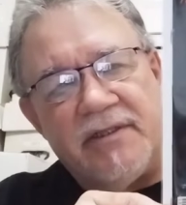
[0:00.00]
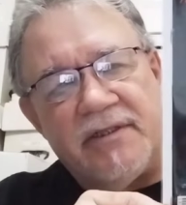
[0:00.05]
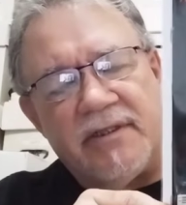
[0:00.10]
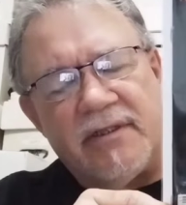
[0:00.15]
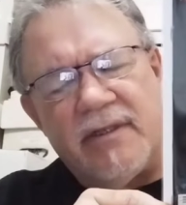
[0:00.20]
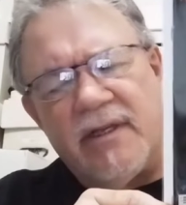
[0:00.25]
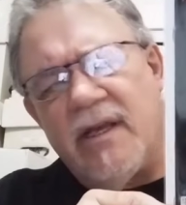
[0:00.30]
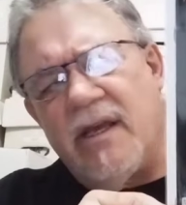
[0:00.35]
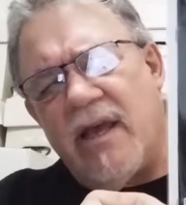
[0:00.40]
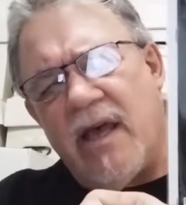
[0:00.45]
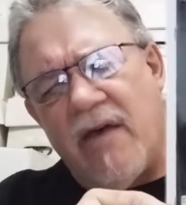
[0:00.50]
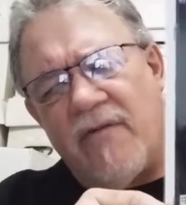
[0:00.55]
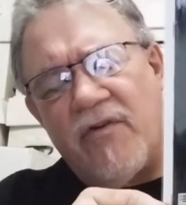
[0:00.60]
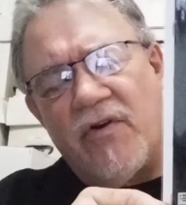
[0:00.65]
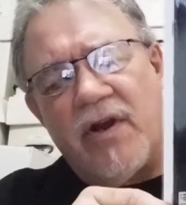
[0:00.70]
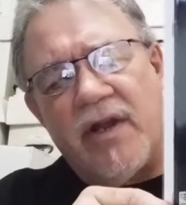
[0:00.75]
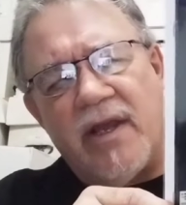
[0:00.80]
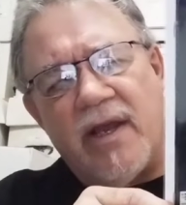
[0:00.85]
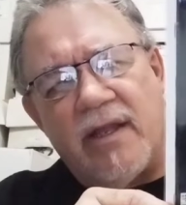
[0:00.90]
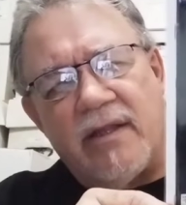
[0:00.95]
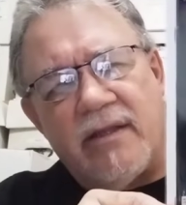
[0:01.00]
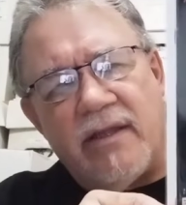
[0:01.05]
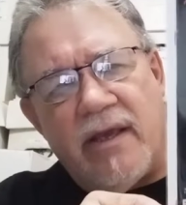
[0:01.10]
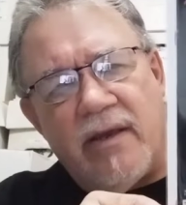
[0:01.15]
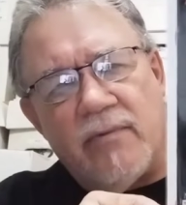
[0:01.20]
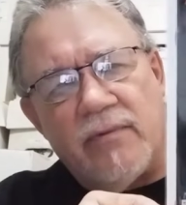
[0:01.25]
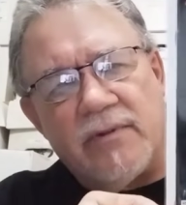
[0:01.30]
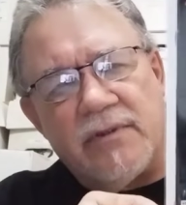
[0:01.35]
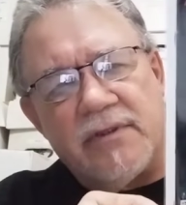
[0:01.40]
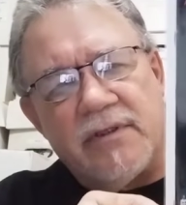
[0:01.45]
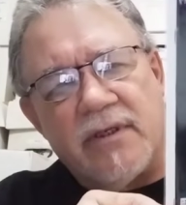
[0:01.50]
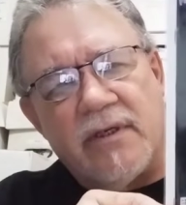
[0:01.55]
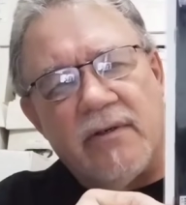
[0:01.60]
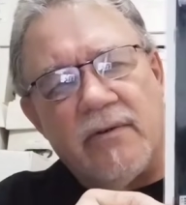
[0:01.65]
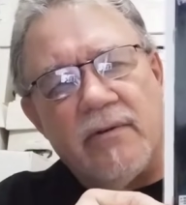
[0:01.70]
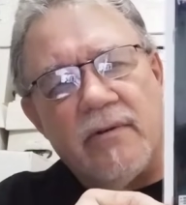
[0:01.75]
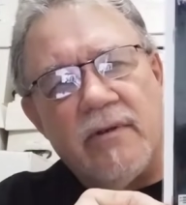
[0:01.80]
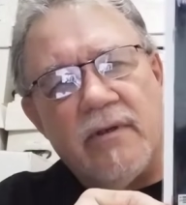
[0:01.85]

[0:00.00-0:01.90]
and I've already got that one. So,